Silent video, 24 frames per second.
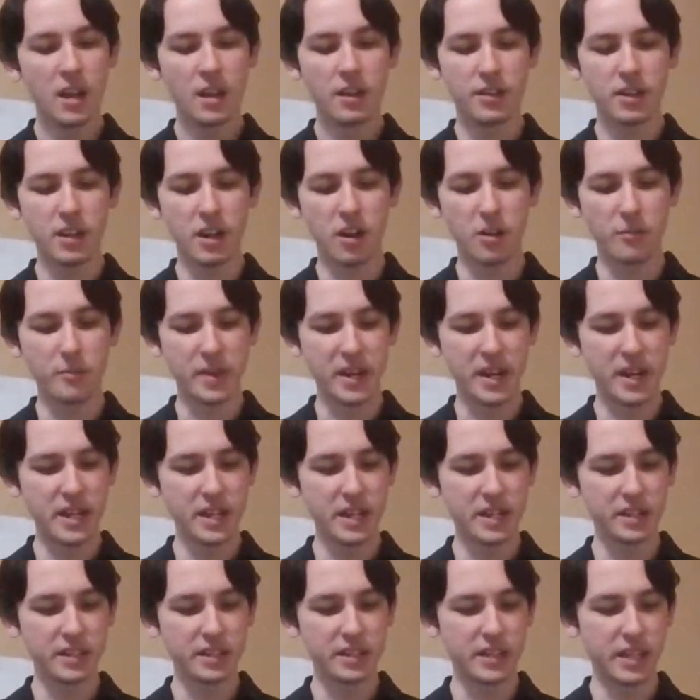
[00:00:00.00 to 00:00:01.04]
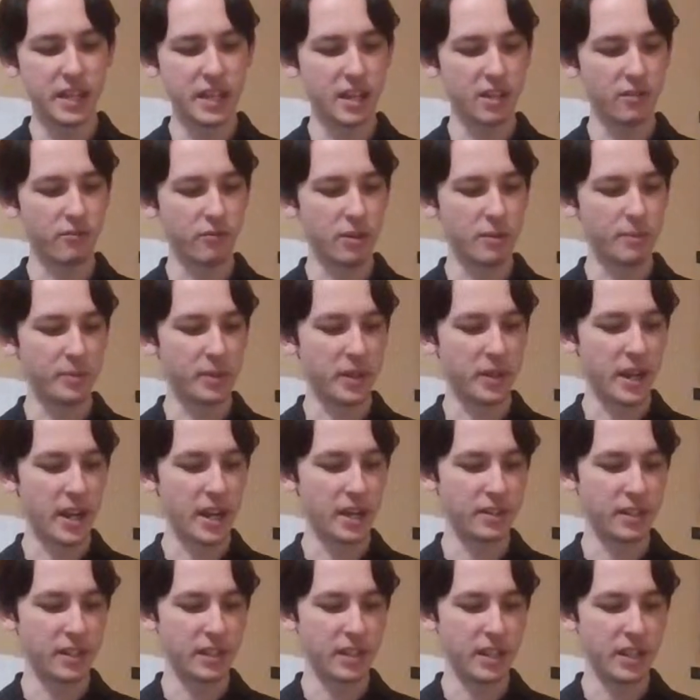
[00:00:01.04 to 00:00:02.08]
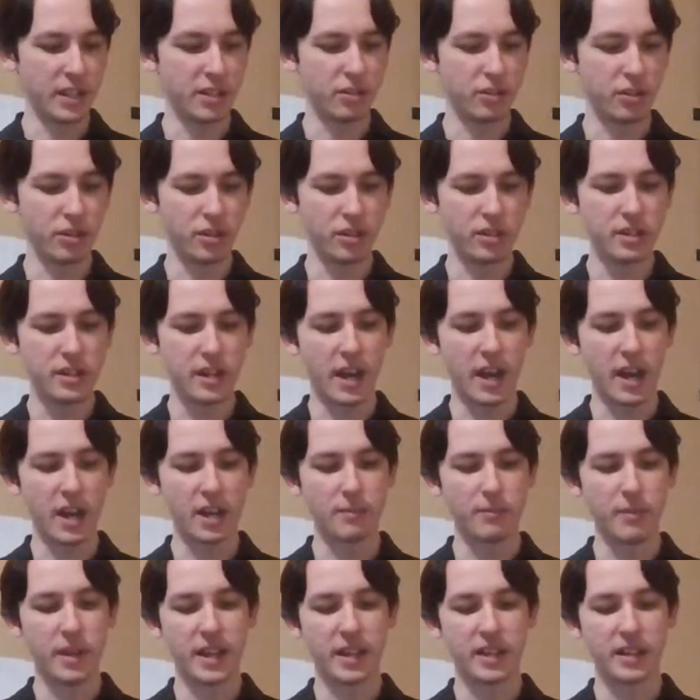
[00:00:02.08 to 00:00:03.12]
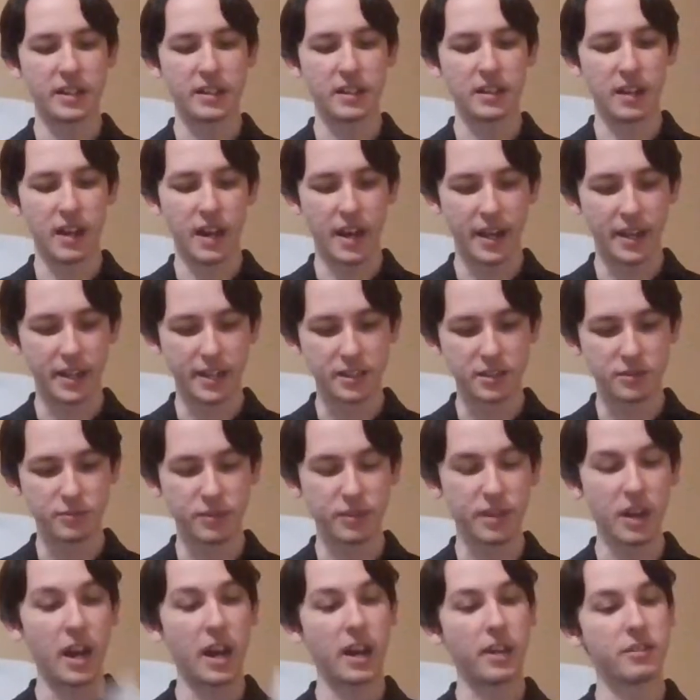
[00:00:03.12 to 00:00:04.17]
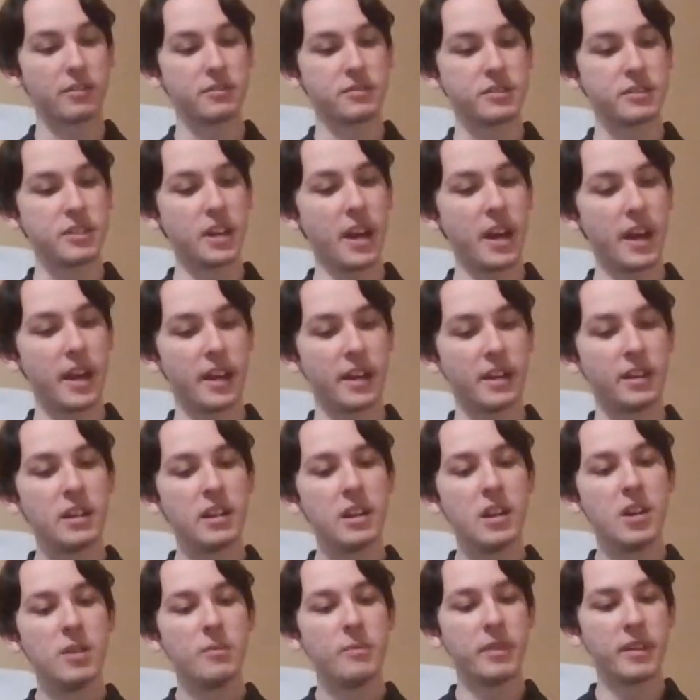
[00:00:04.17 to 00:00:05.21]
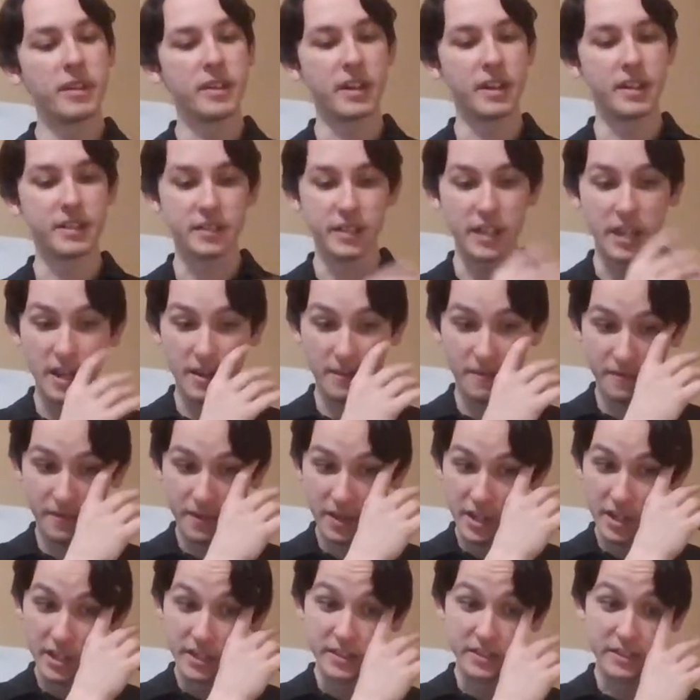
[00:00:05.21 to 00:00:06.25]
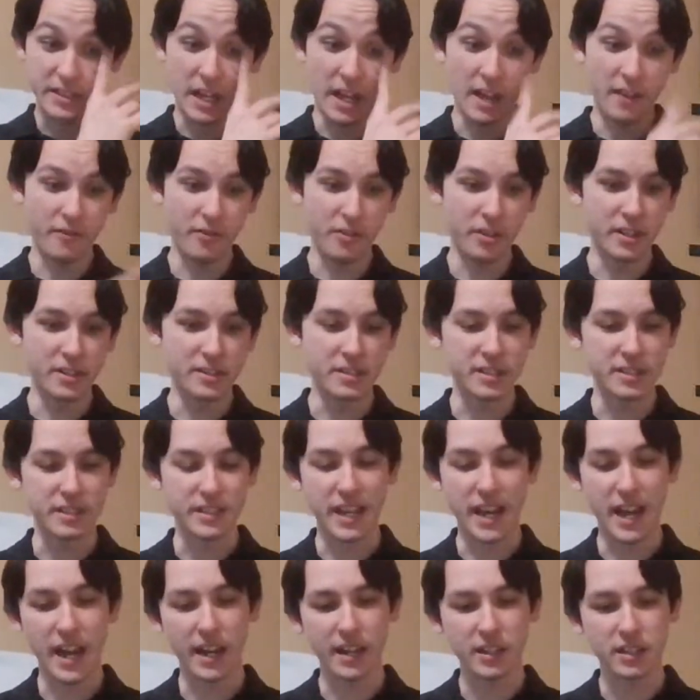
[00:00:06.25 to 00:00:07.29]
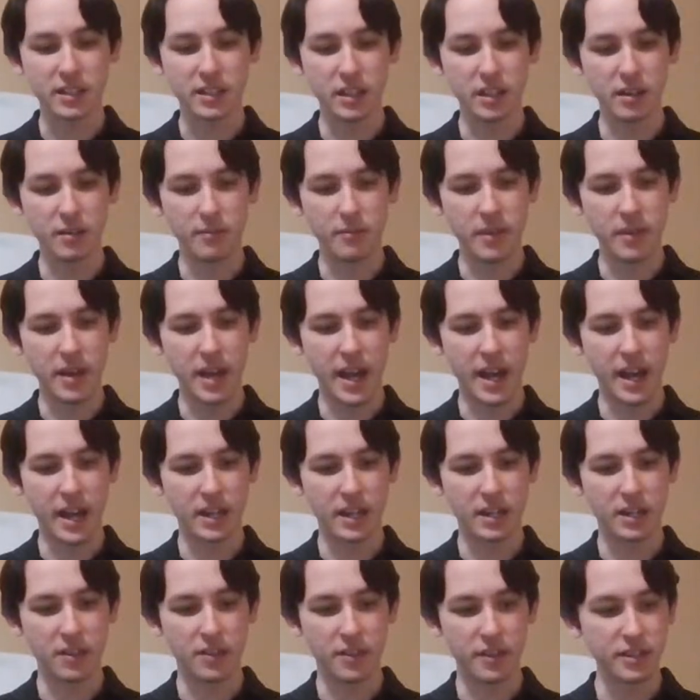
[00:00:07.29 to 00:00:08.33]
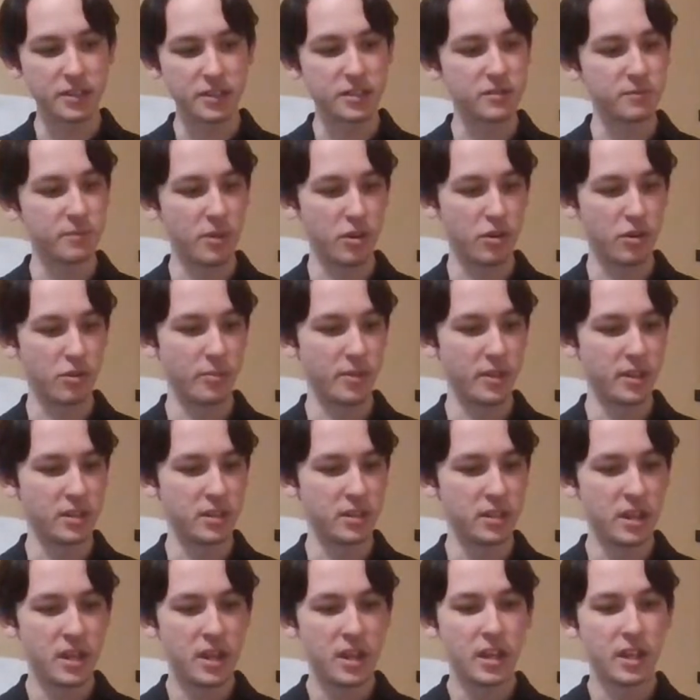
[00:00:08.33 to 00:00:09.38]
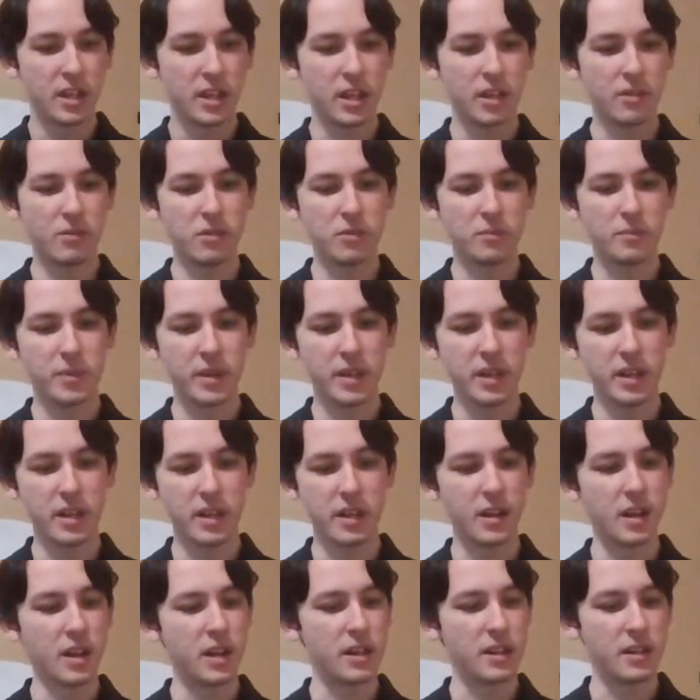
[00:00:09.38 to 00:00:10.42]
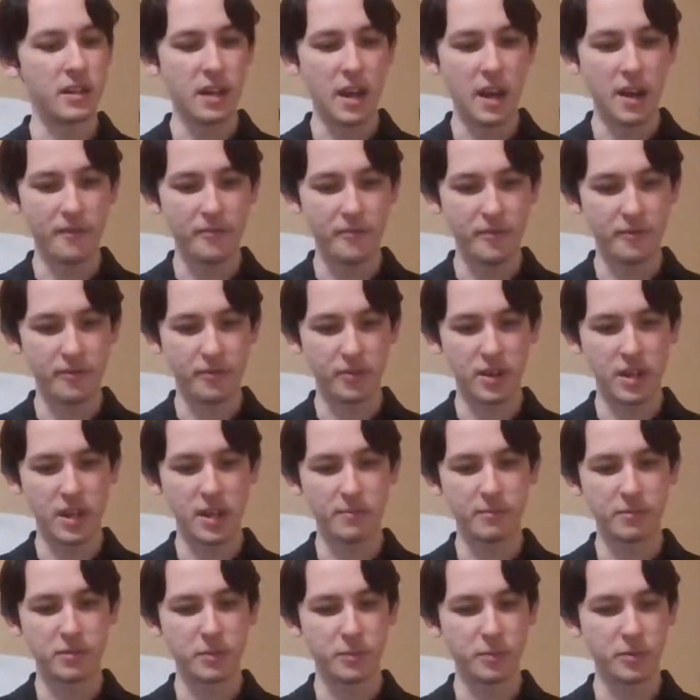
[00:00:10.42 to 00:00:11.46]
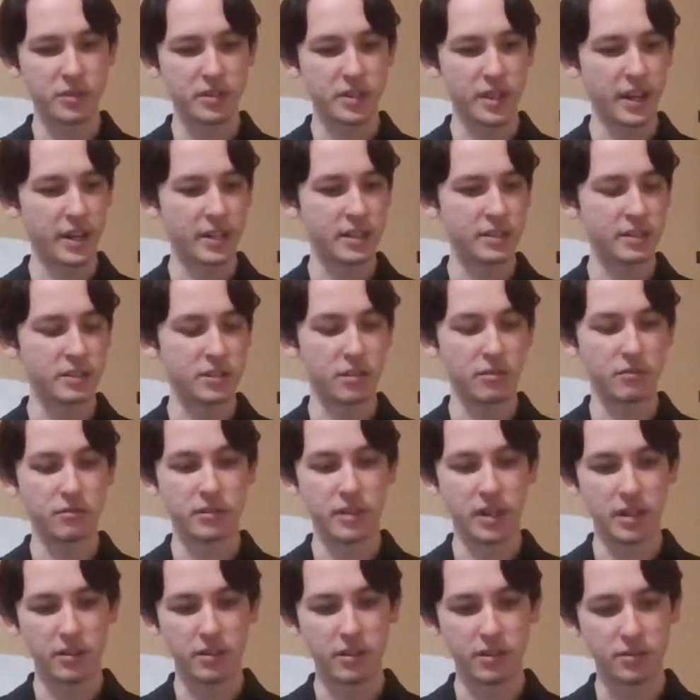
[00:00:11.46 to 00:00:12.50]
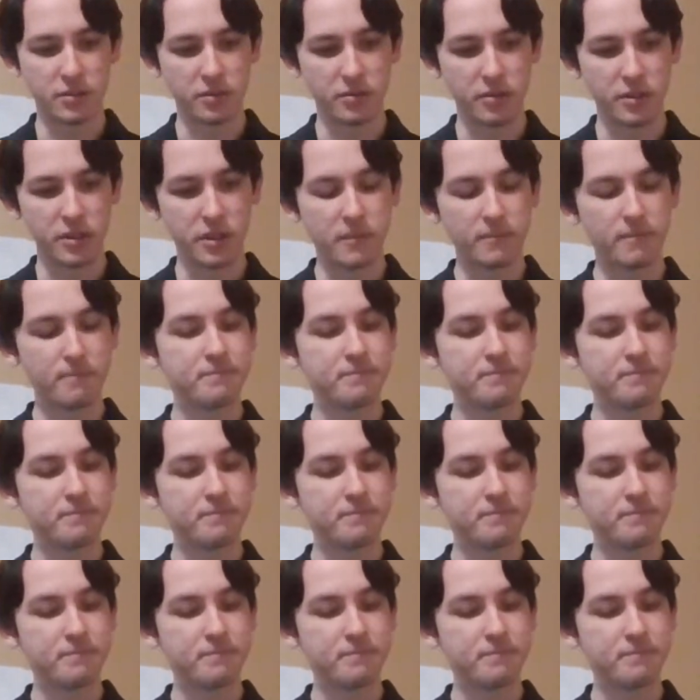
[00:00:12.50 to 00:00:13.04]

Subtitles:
The Armenian king replied that he could not make an alliance with either side because if Severus attacked him at this moment, he would be enough for him to protect his own territory.